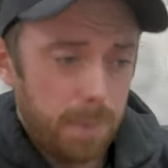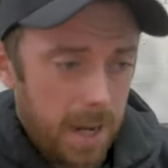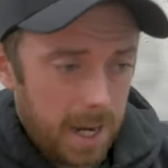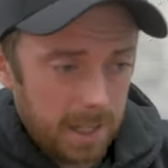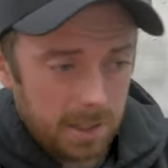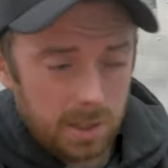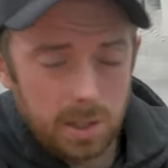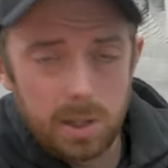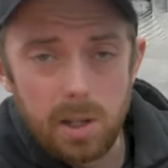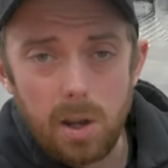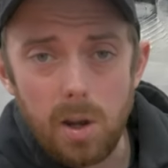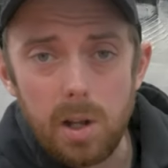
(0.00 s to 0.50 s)

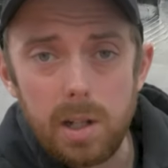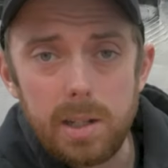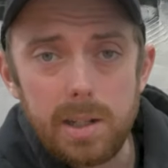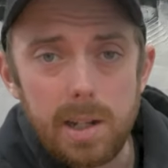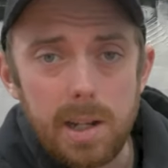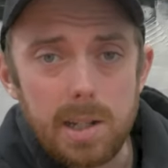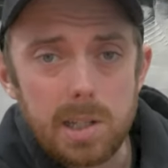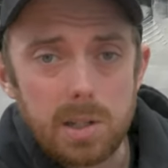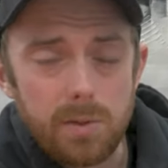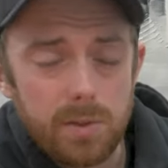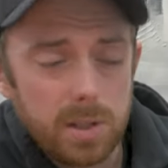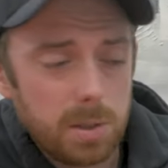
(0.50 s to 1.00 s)
Back to the early
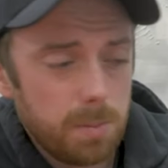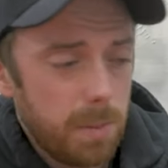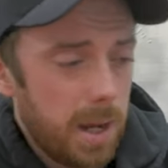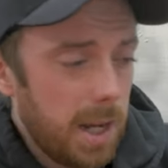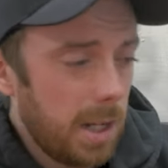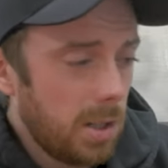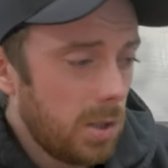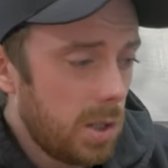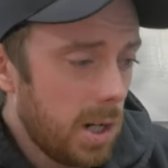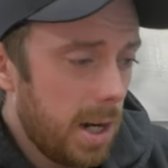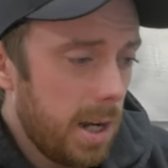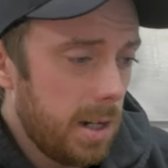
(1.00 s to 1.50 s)
days of his
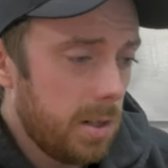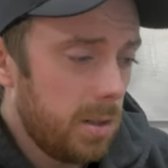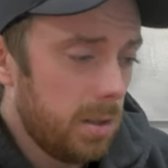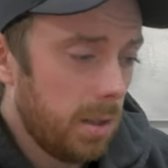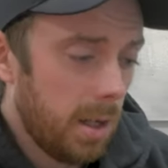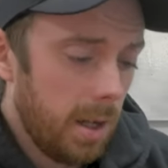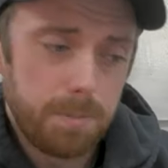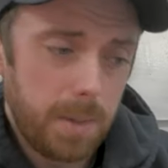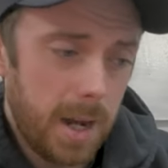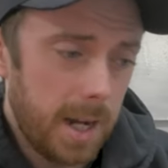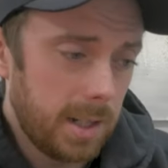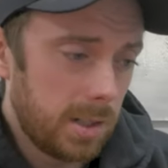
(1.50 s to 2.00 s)
main
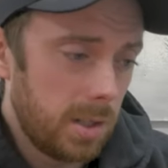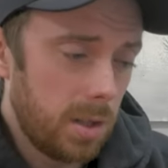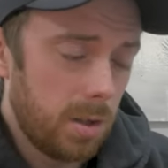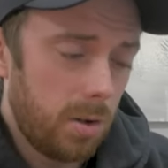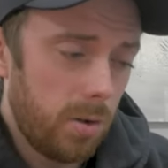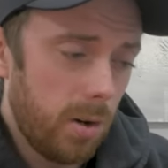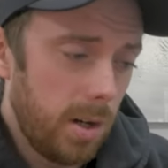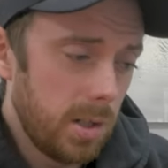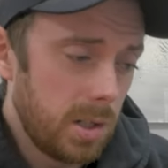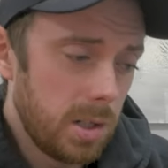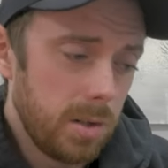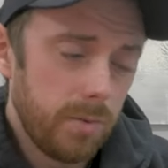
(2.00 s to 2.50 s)
channel, back to the
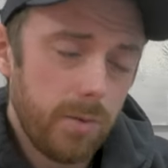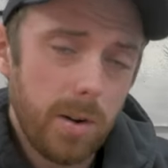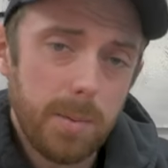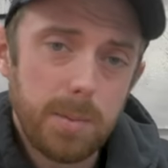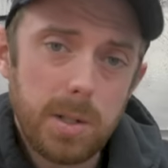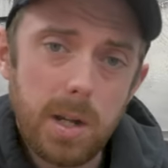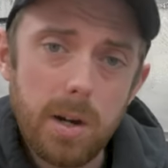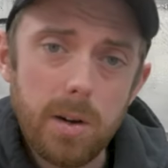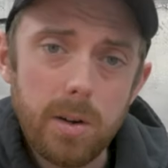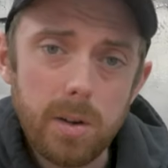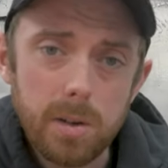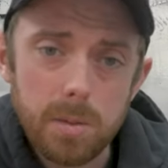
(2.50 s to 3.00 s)
creation of
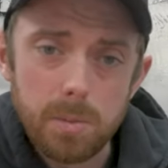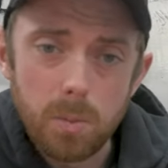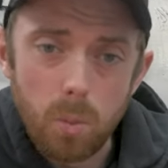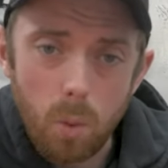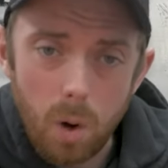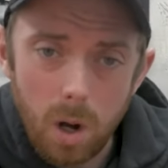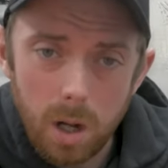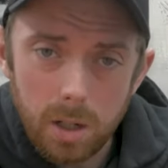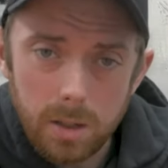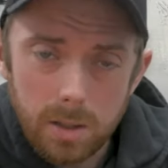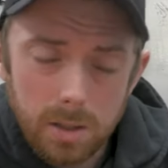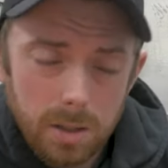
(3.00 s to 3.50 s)
Reptarium
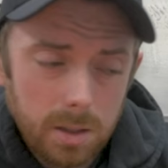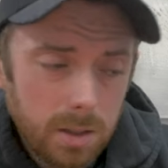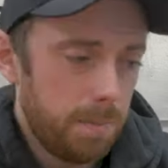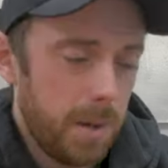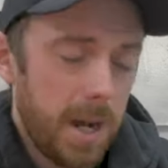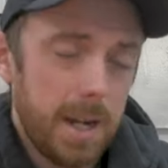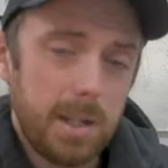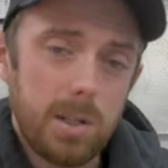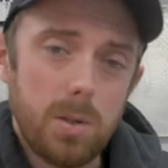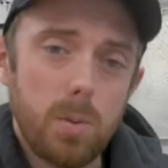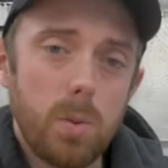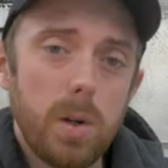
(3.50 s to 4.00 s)
one,
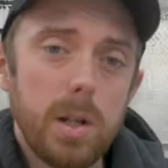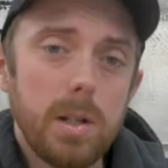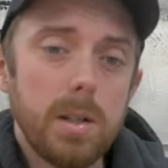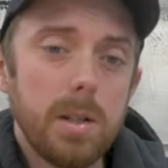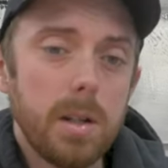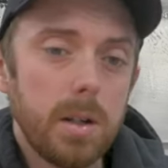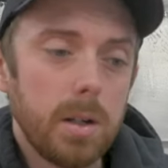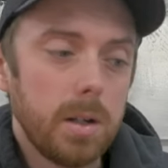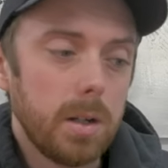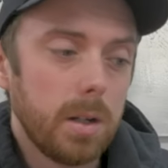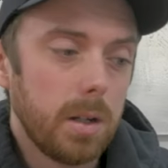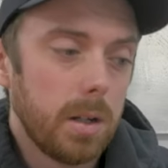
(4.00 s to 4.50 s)
back to when
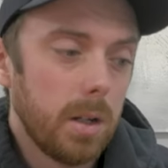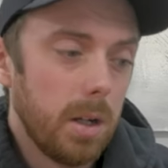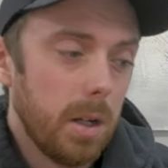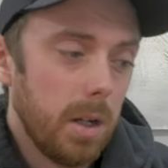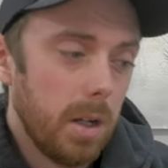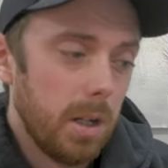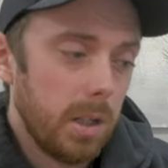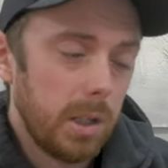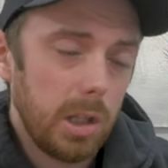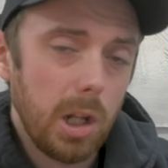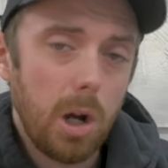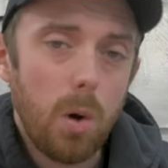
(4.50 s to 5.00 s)
uh,
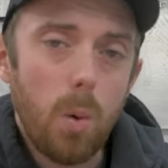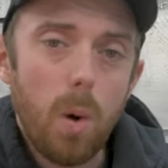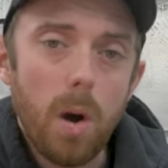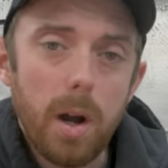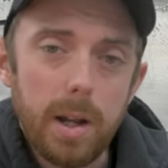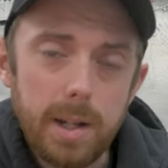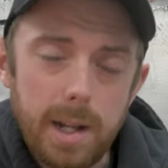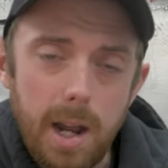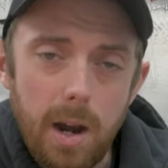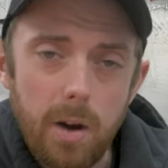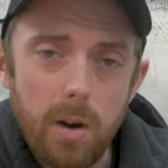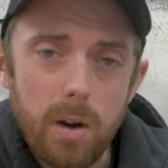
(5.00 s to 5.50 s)
Noah
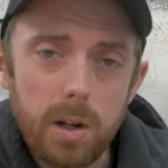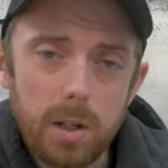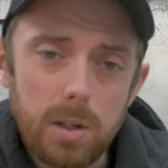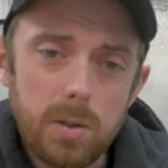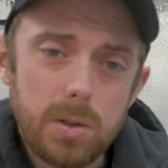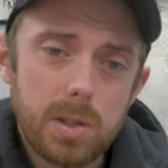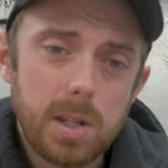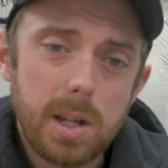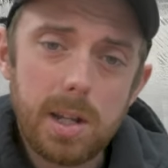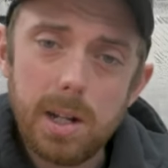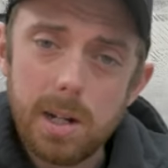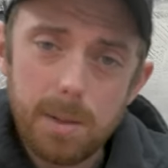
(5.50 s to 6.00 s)
and Eric
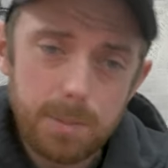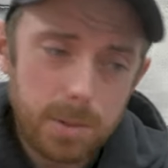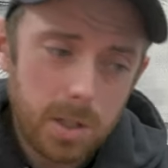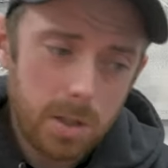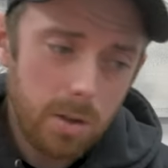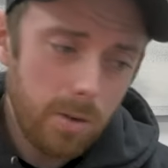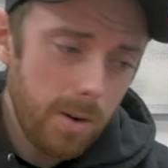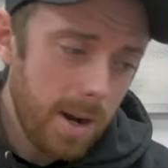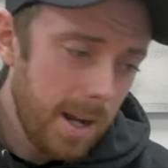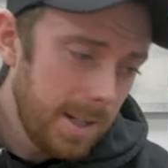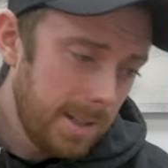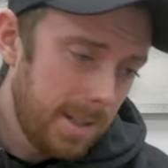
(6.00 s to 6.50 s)
used to get up to
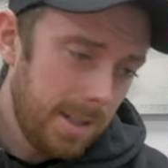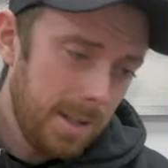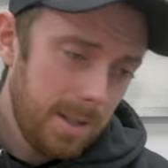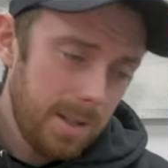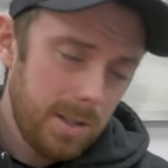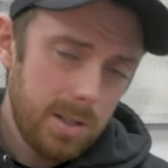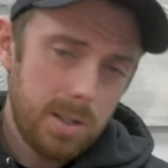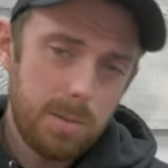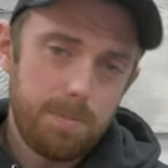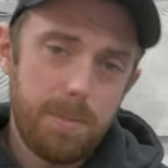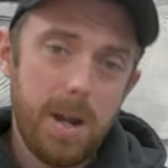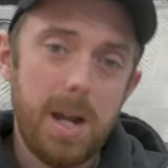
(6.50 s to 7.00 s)
their
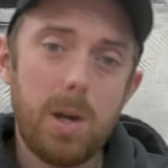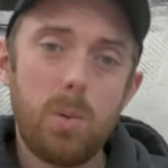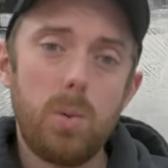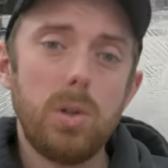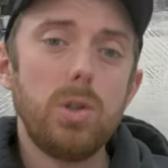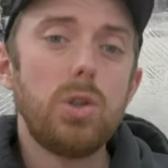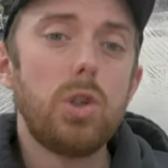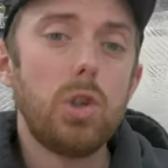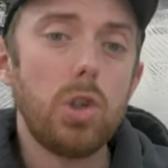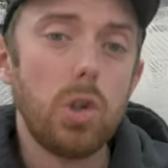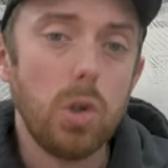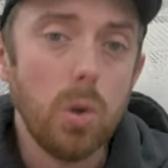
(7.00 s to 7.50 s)
antics, back
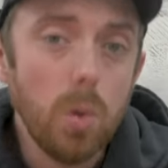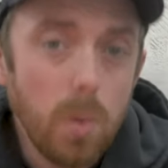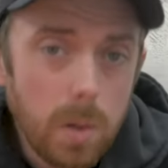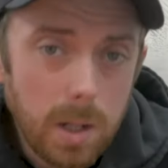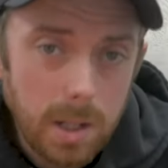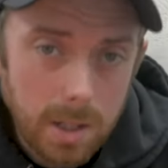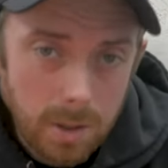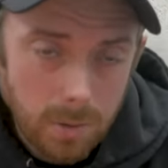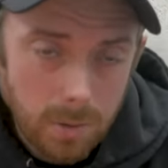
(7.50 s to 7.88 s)
when Chewy